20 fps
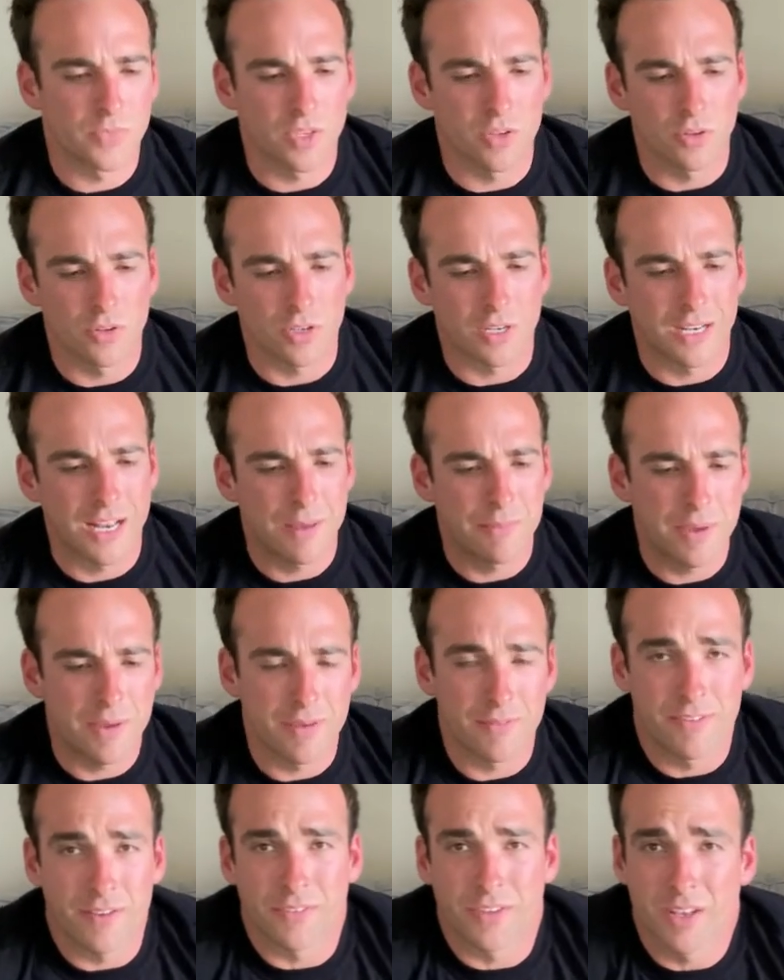you're looking at
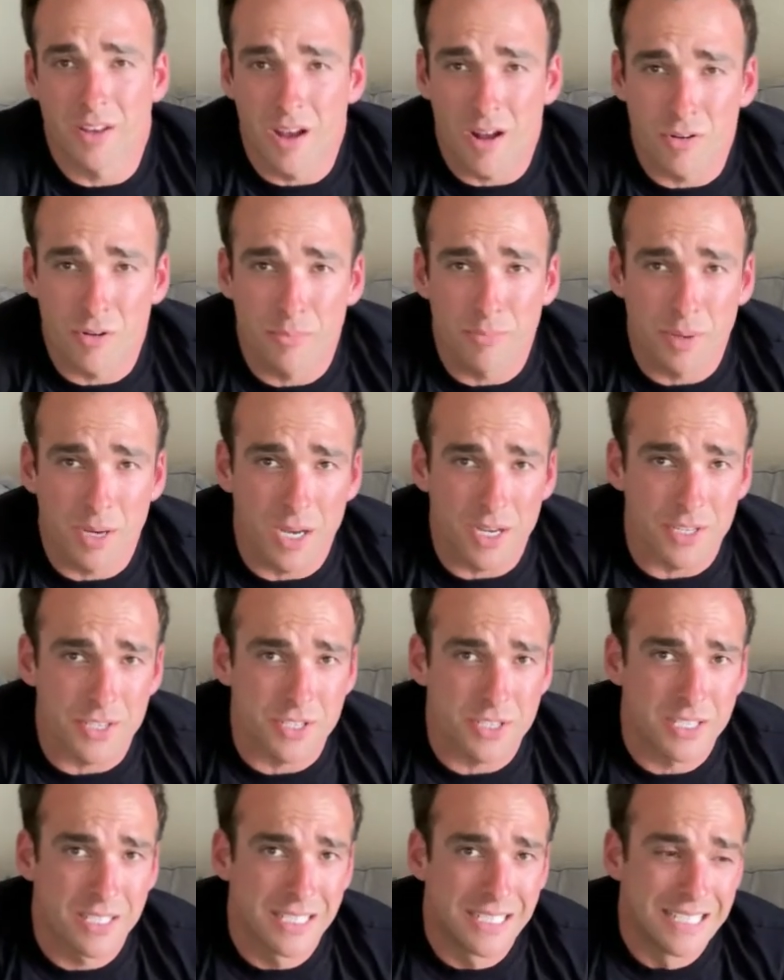maybe 1,500
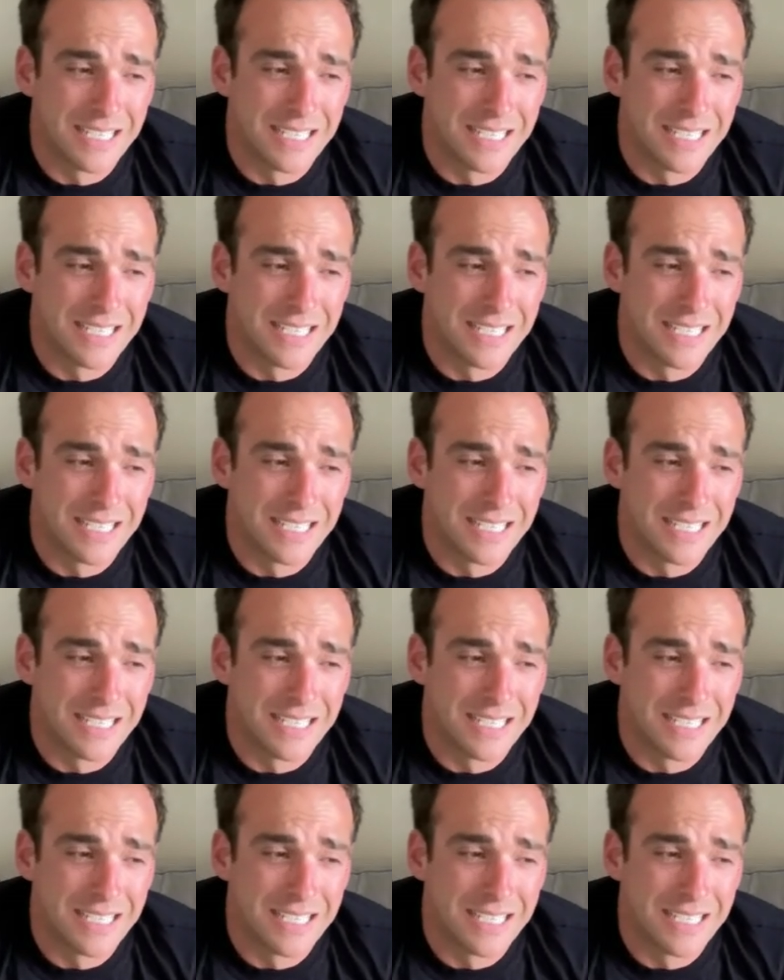bucks.